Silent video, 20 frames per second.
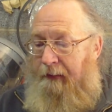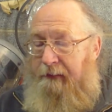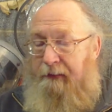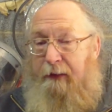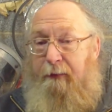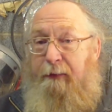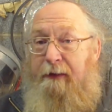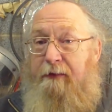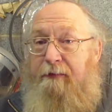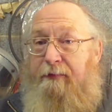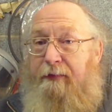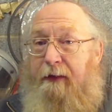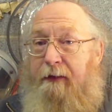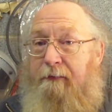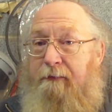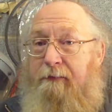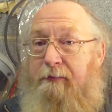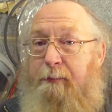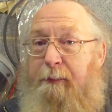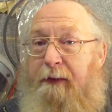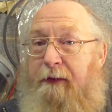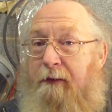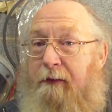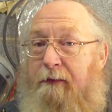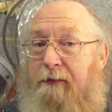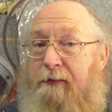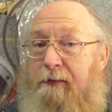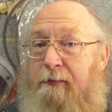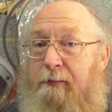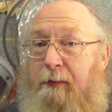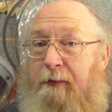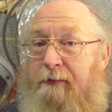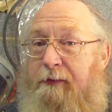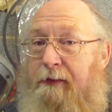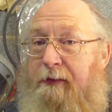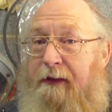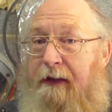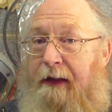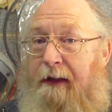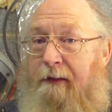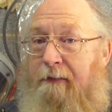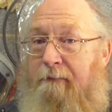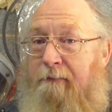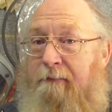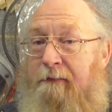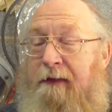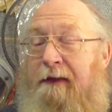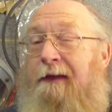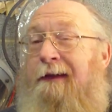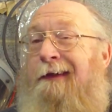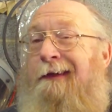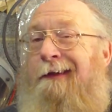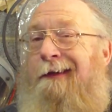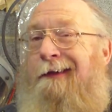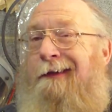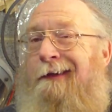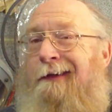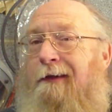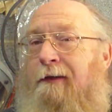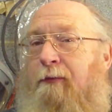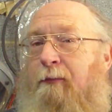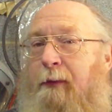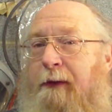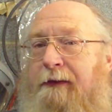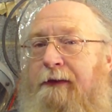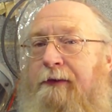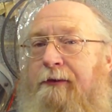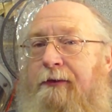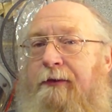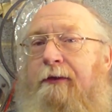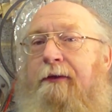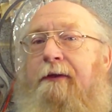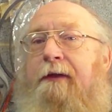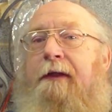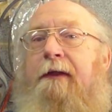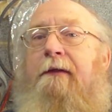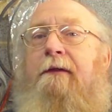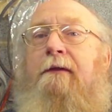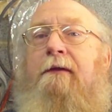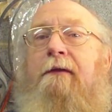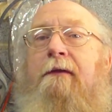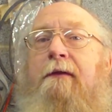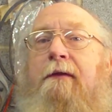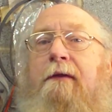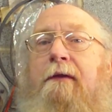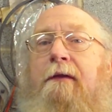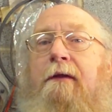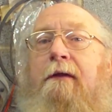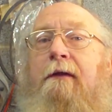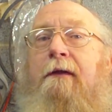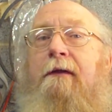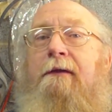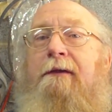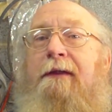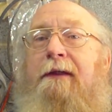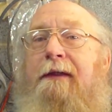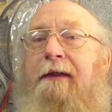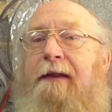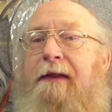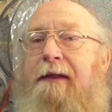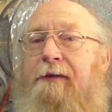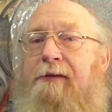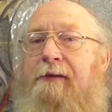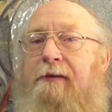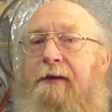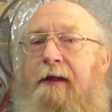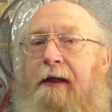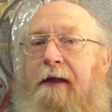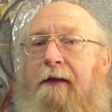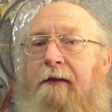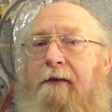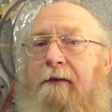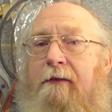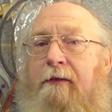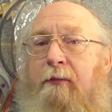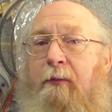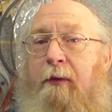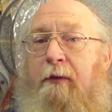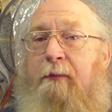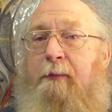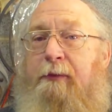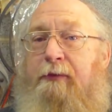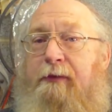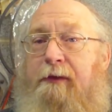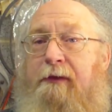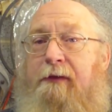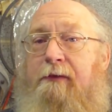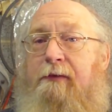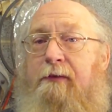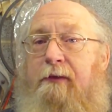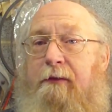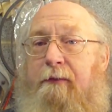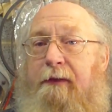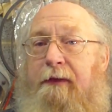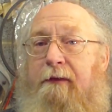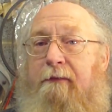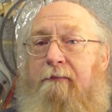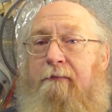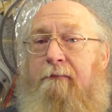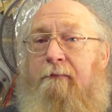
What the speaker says: No earphones, because once again, when you're turning, you're listening to what the machine's doing.